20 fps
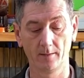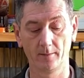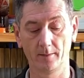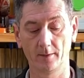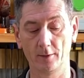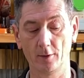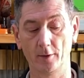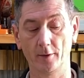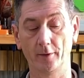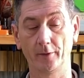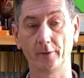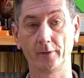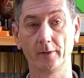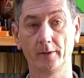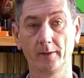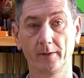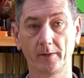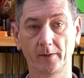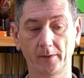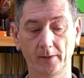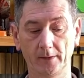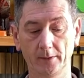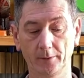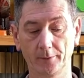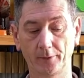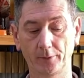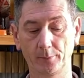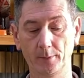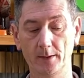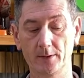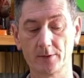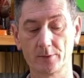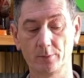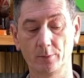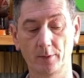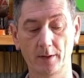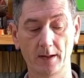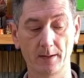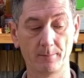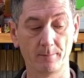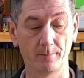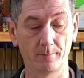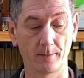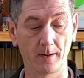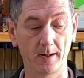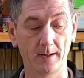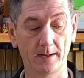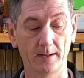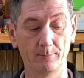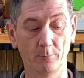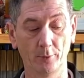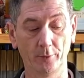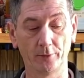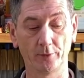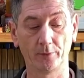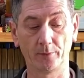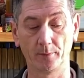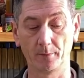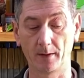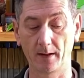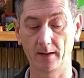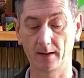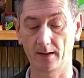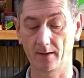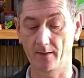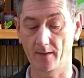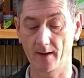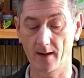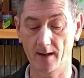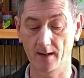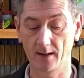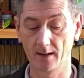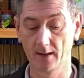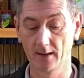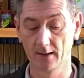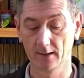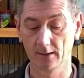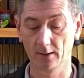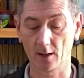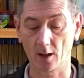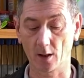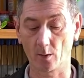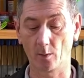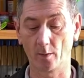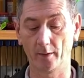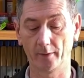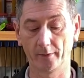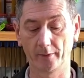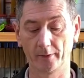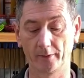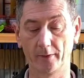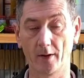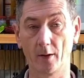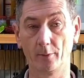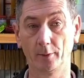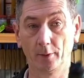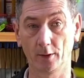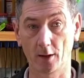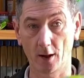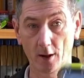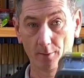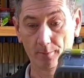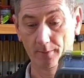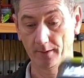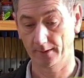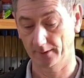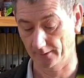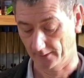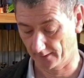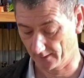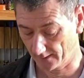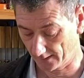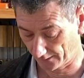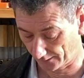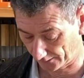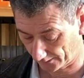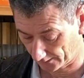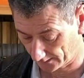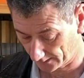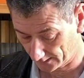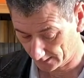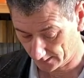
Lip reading: The nice sealed switch will keep any moisture from getting in there. Likewise, there's no real openings in this.